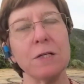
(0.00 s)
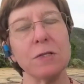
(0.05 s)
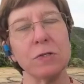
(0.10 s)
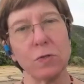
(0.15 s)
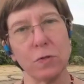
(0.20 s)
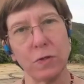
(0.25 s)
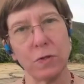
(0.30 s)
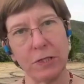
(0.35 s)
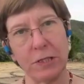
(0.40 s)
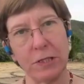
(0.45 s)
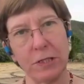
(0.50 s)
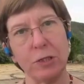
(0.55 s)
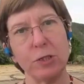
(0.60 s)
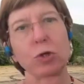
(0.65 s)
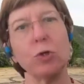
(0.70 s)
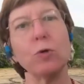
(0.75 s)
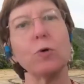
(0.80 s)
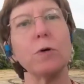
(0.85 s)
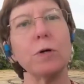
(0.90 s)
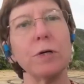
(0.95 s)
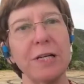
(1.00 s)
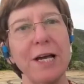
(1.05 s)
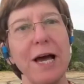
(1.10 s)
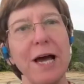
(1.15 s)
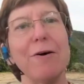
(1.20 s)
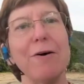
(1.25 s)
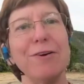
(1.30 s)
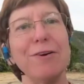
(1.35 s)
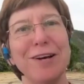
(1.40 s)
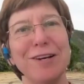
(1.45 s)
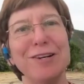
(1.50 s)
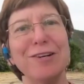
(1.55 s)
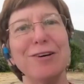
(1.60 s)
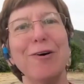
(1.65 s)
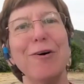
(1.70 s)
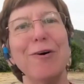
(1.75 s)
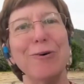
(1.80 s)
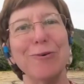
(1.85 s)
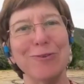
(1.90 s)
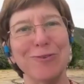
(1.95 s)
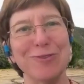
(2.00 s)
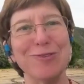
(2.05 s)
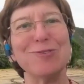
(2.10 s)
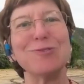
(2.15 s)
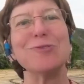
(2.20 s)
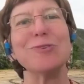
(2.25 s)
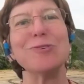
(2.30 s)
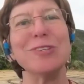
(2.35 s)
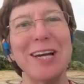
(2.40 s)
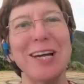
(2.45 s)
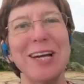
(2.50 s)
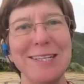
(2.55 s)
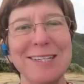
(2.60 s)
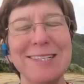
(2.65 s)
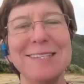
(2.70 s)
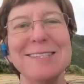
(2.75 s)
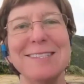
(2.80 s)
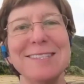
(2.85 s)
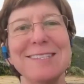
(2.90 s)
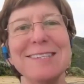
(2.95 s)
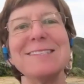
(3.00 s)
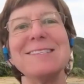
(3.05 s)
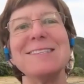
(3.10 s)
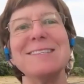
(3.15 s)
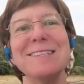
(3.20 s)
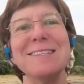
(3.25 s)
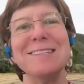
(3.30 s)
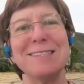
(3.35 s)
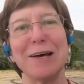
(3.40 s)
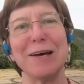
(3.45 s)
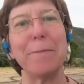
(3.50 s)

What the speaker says: So they tore down an old school 1960s